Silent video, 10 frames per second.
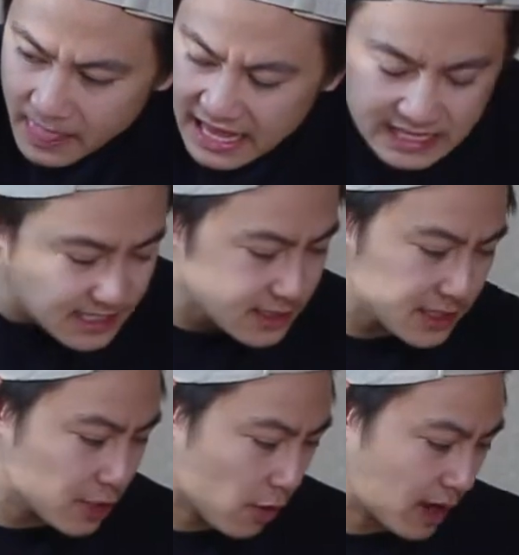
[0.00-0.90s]

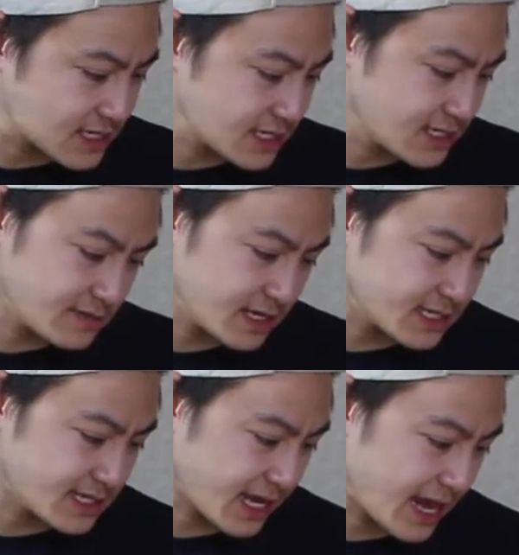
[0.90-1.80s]
Instantly crust is, this
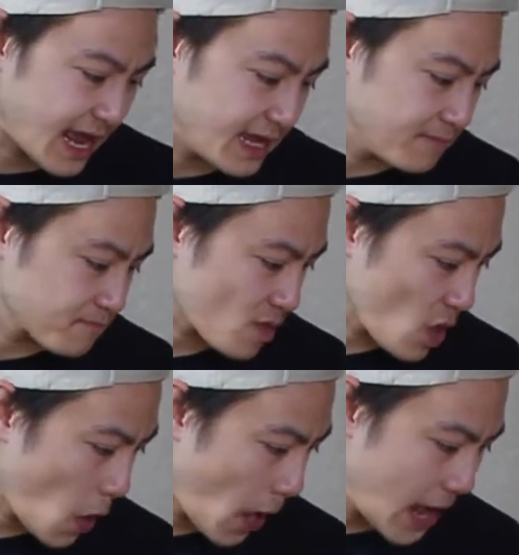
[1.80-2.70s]
is like an 8.
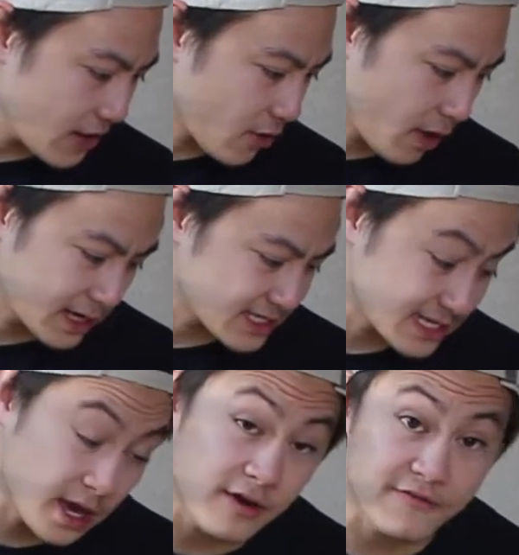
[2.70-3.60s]
8 crust.
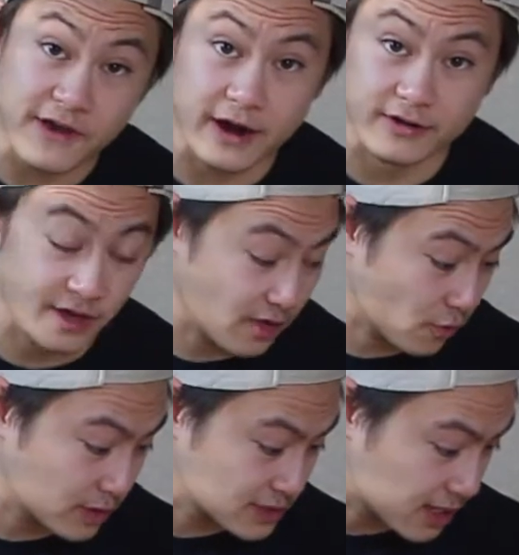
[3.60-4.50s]
That's unfair to the other
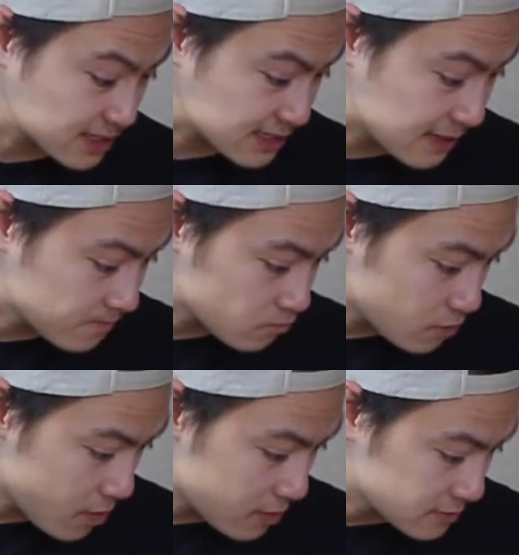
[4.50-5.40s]
ones, honestly.
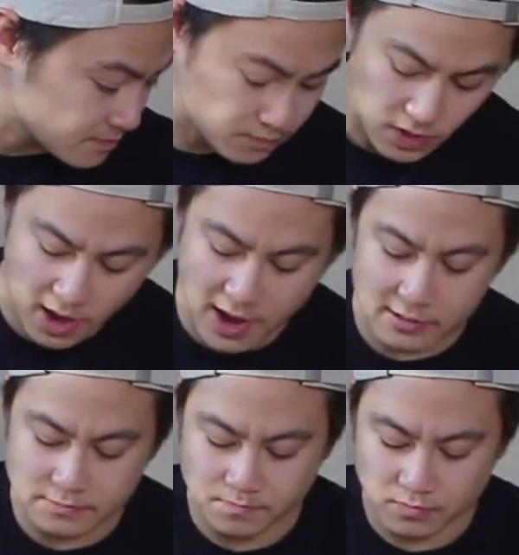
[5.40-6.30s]
Okay.